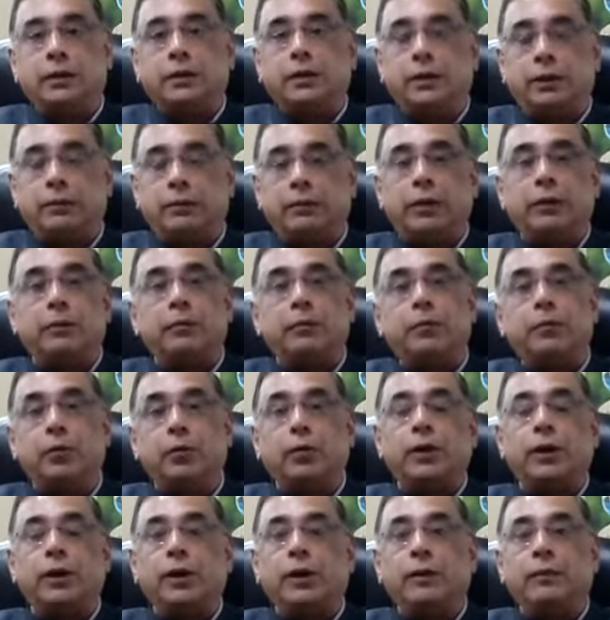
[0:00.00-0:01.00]
driven
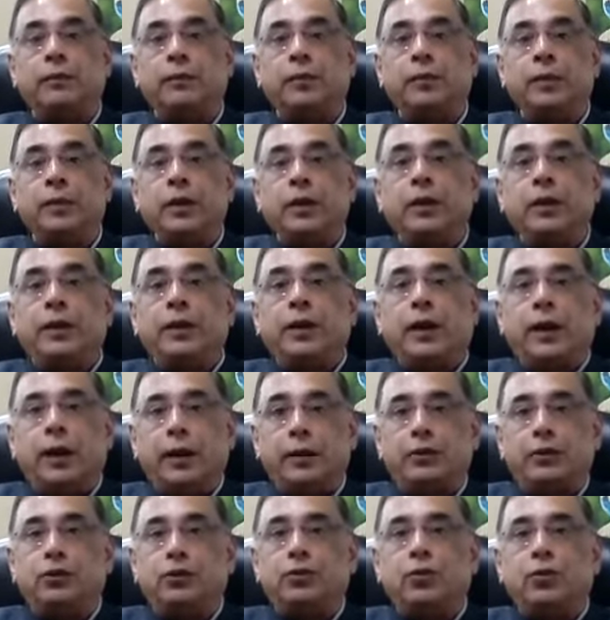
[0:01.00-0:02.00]
program,
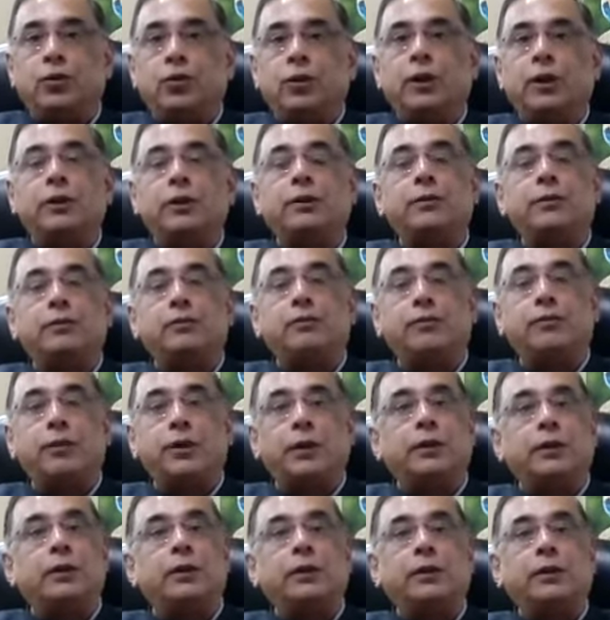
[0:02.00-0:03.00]
has shown its
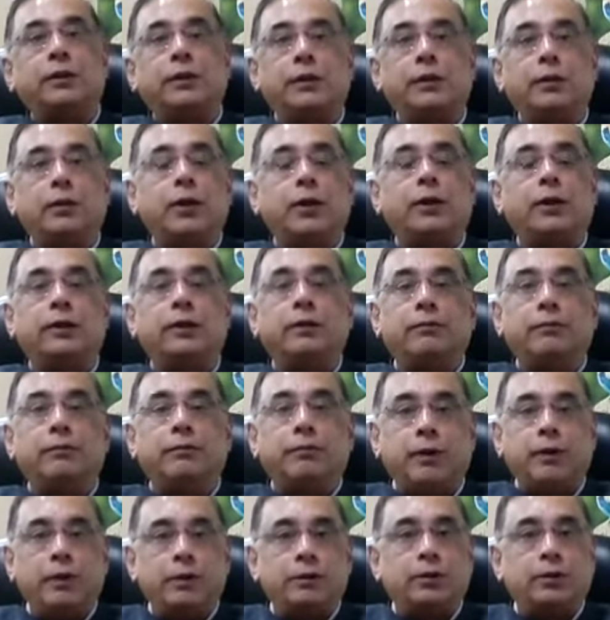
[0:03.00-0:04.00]
worth during the
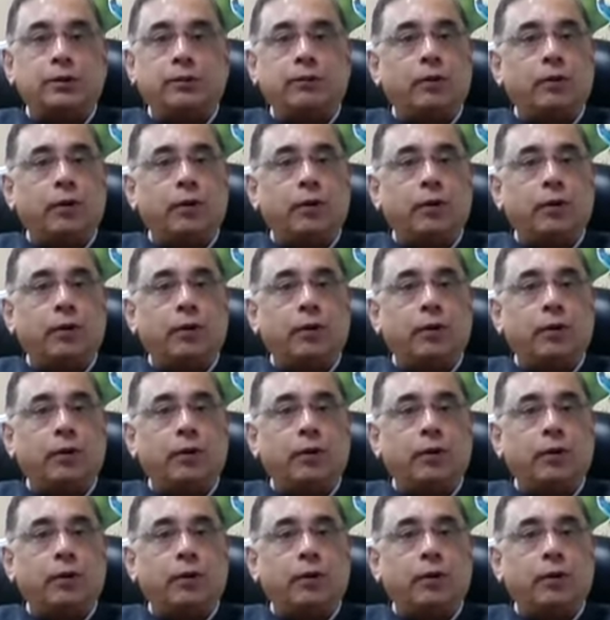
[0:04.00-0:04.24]
worst of